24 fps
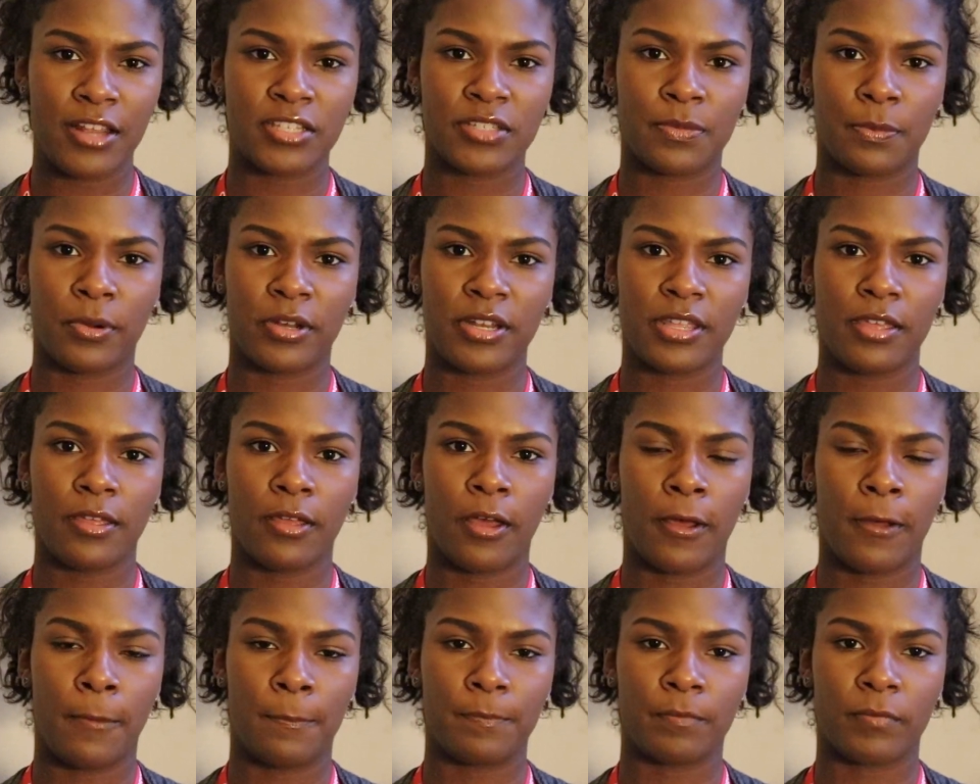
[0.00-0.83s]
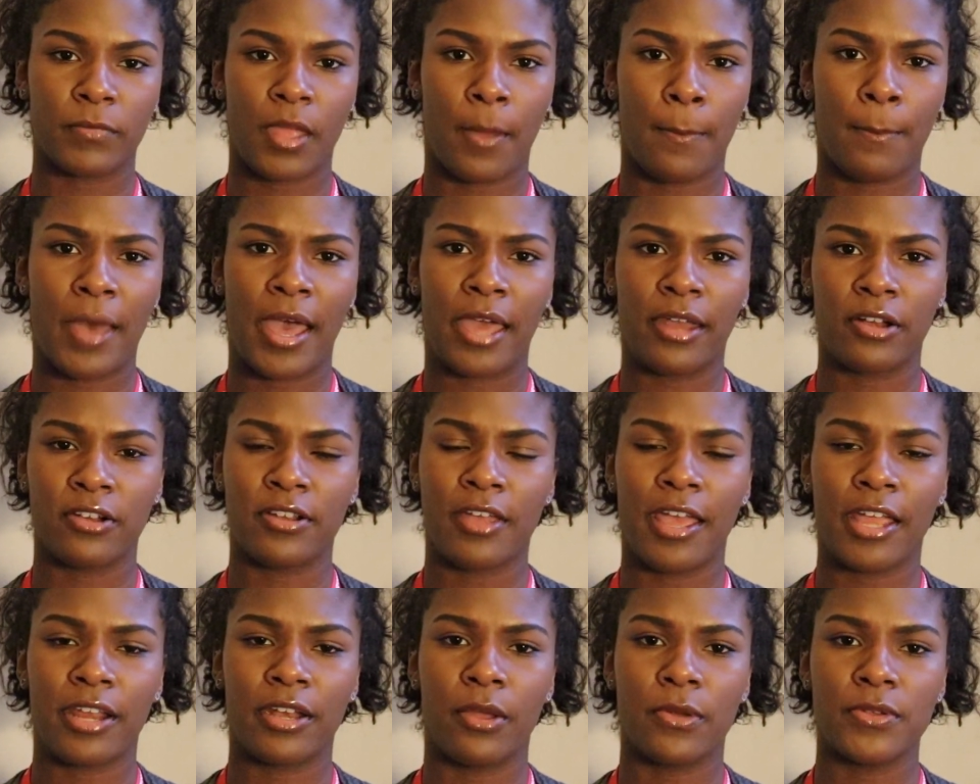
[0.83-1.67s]
it's pretty a minor
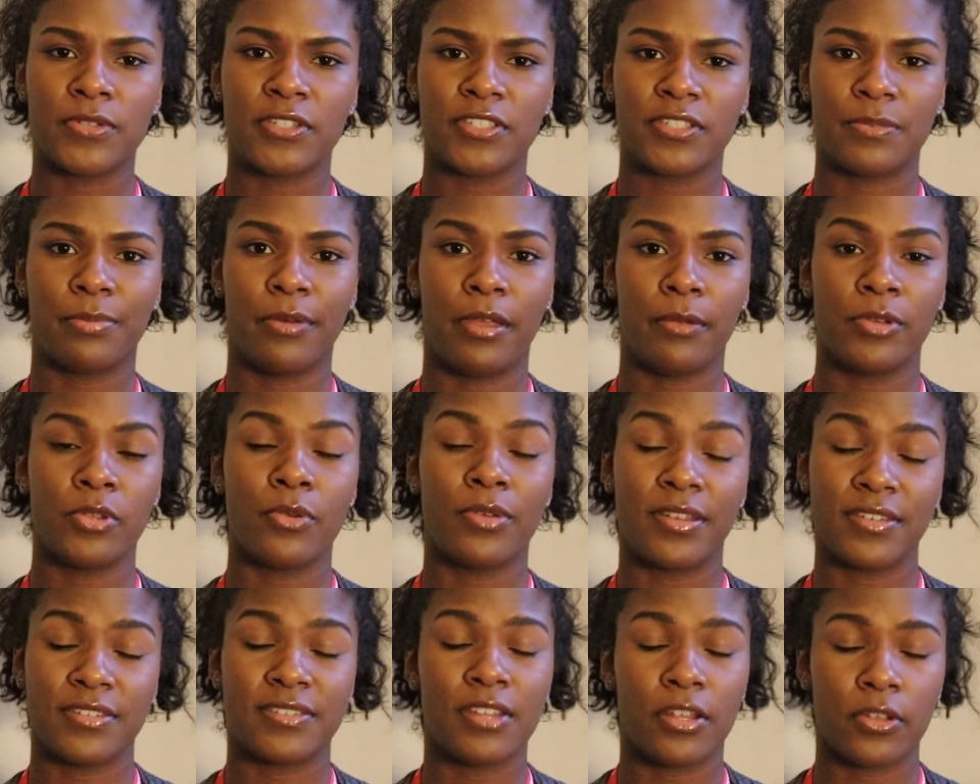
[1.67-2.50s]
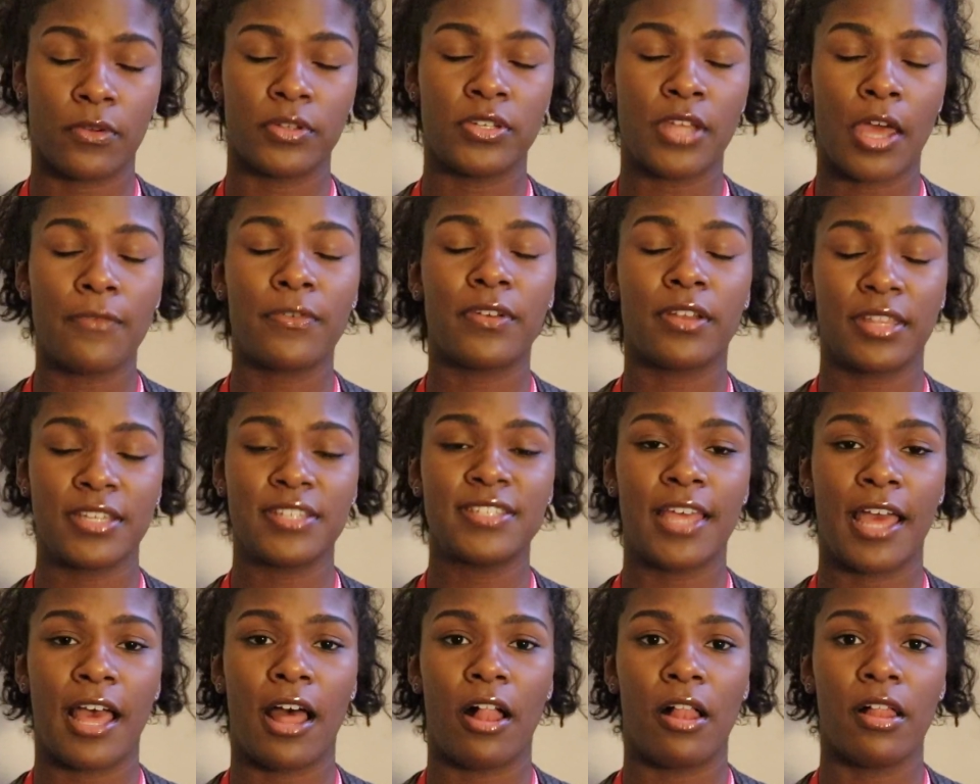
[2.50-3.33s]
diagnosis, but you can definitely
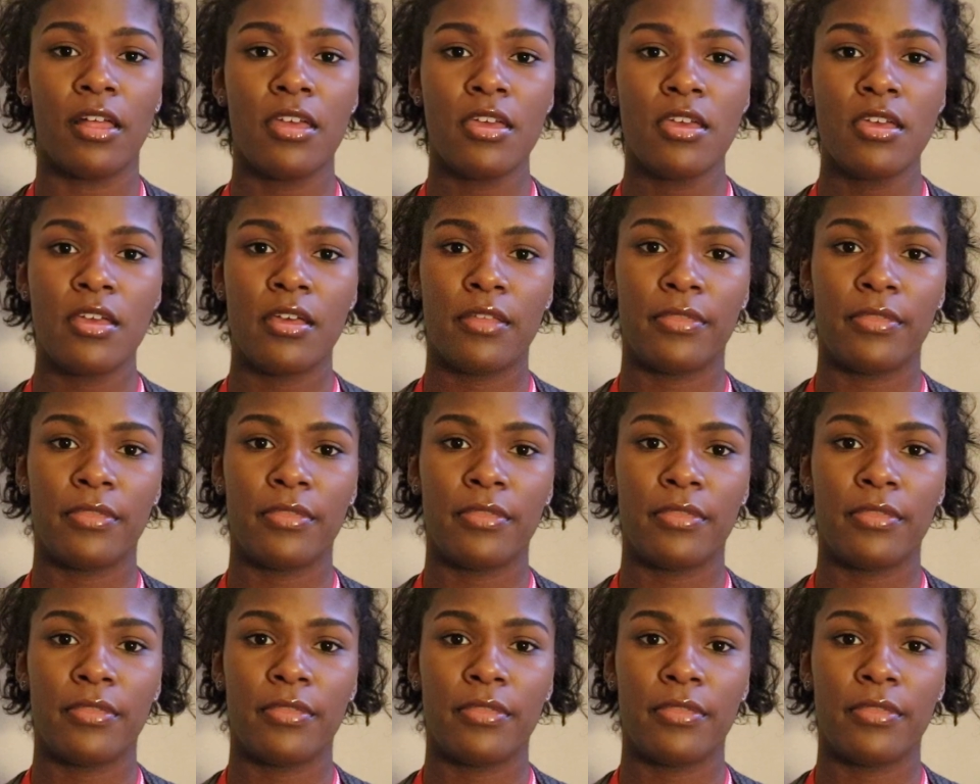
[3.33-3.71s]
tell